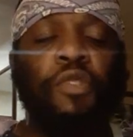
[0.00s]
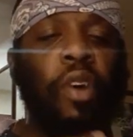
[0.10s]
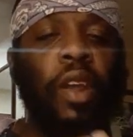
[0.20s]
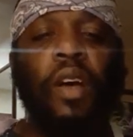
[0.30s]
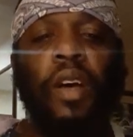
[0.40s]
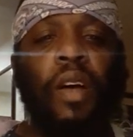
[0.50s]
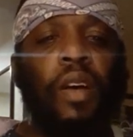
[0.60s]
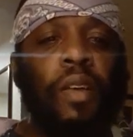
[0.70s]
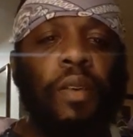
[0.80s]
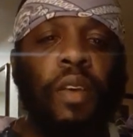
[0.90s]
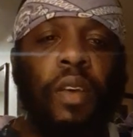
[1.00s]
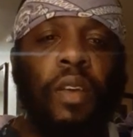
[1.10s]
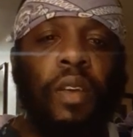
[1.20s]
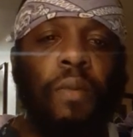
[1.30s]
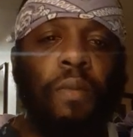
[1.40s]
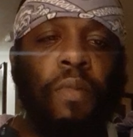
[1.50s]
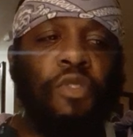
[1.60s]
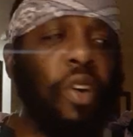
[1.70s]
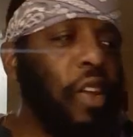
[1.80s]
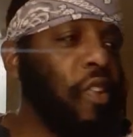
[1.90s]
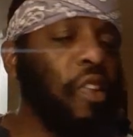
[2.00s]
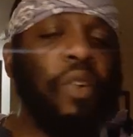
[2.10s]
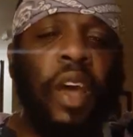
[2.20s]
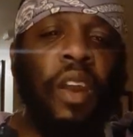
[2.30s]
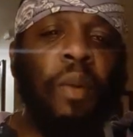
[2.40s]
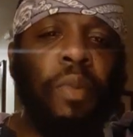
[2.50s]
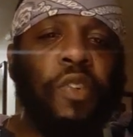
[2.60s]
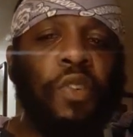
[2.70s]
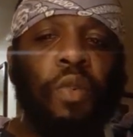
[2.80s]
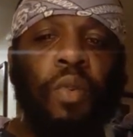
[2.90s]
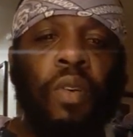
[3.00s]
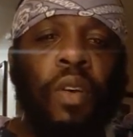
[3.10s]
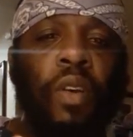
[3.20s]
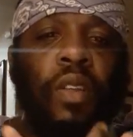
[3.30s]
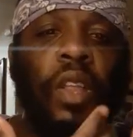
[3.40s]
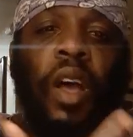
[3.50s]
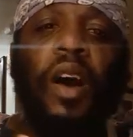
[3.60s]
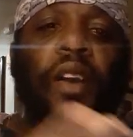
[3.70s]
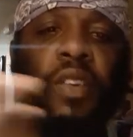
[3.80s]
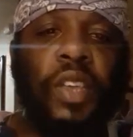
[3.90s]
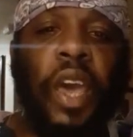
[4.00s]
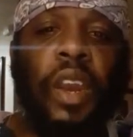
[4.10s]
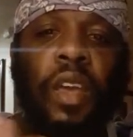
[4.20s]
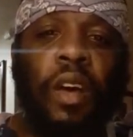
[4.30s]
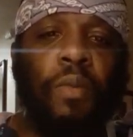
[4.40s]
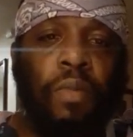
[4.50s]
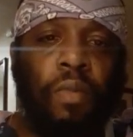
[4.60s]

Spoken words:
trying to seal that number so the hunters can come.